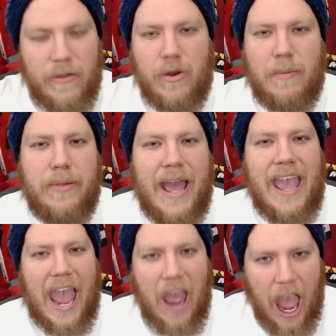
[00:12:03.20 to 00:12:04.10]
want to
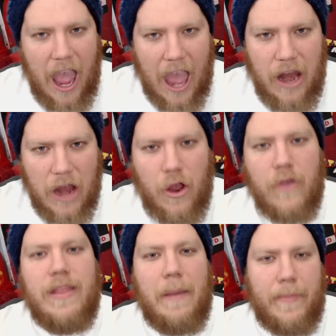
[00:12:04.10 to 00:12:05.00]
play, and
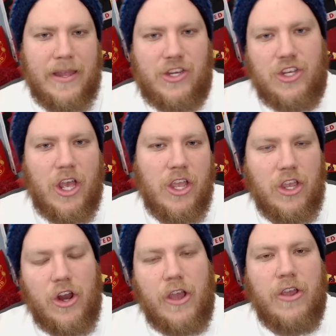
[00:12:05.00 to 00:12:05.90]
own that pitch,
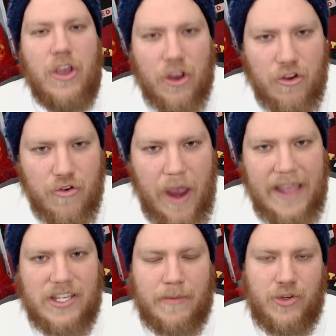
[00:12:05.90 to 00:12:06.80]
you know,
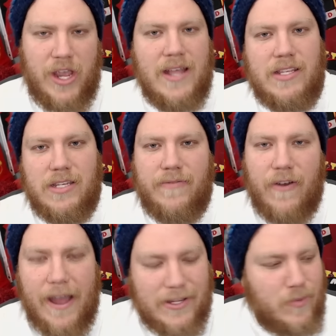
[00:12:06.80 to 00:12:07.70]
create some chances
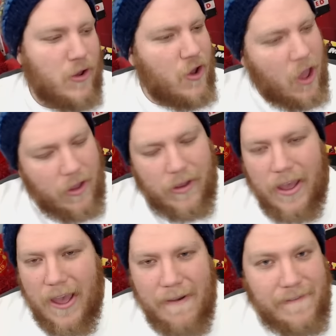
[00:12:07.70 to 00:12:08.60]
for us. But no,
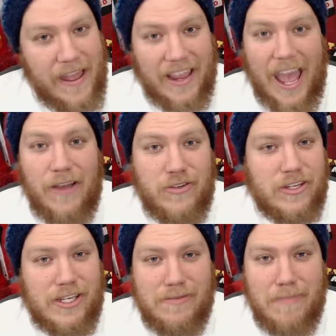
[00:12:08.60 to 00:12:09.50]
Van Gaal
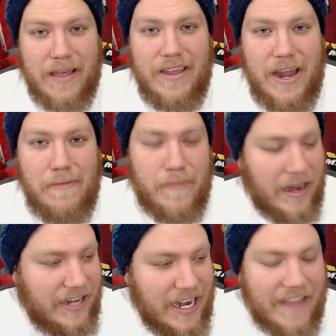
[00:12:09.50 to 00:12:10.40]
just smothered him
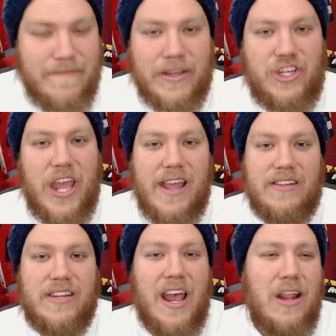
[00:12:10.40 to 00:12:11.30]
and didn't give him a
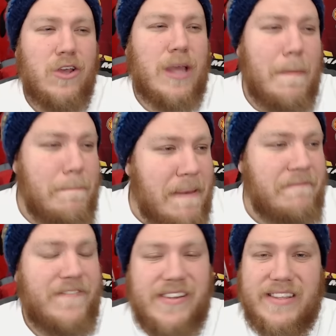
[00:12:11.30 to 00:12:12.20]
chance. Look at
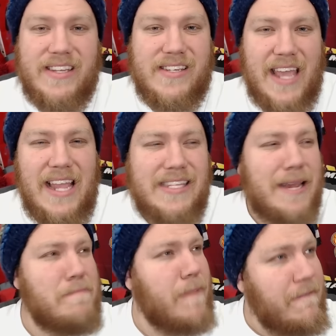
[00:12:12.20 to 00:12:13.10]
Memphis this
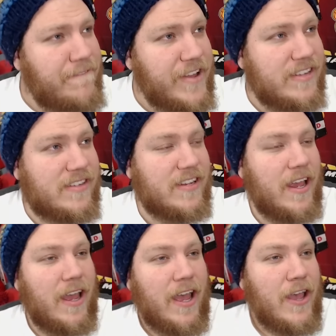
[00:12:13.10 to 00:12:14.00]
season, Memphis,
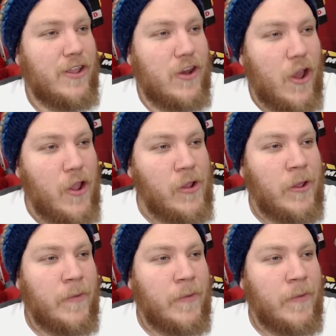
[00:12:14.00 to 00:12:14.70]
you know,